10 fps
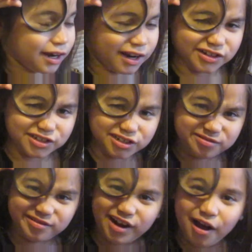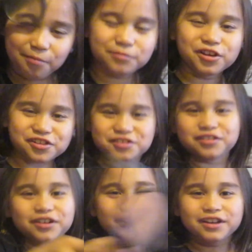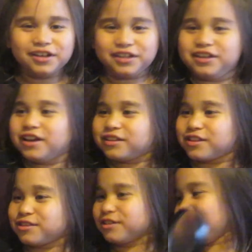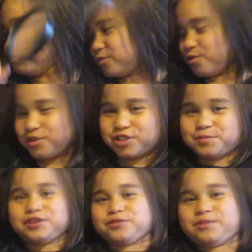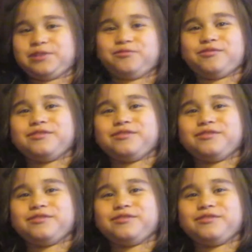And I'm just gonna get the thing I'm doing spin the wheel.